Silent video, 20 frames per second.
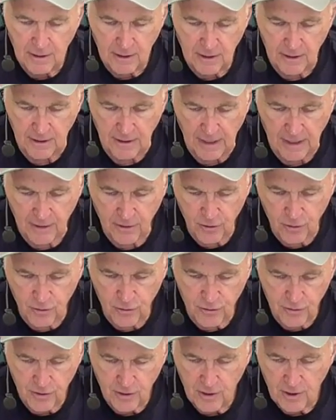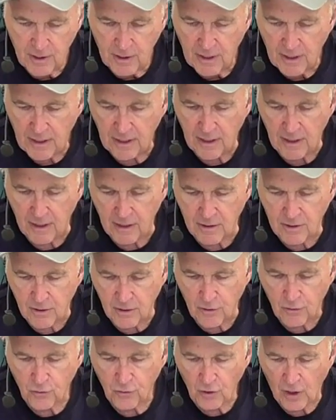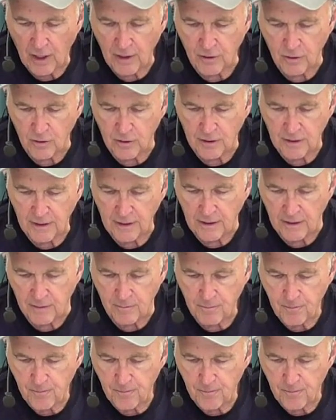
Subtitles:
connectors and solder it in.